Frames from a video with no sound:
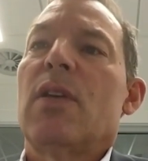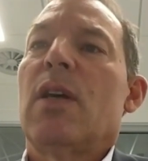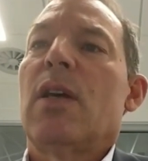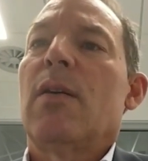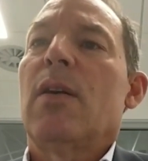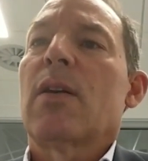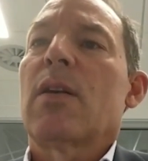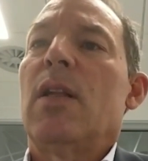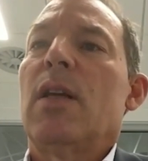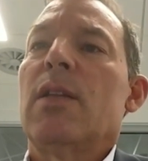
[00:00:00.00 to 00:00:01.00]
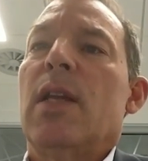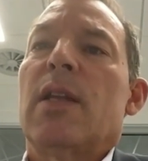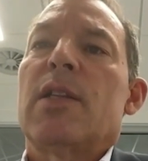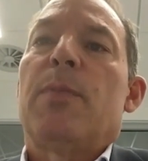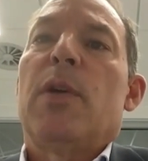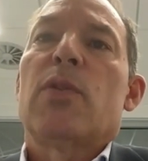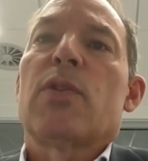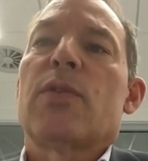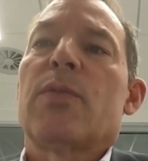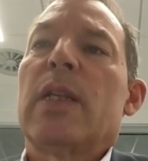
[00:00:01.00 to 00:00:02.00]
our client and
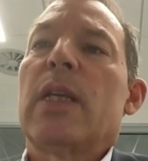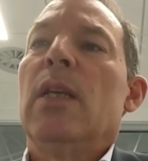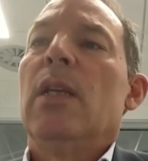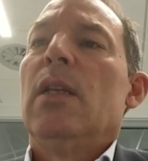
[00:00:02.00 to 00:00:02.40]
exposures, really,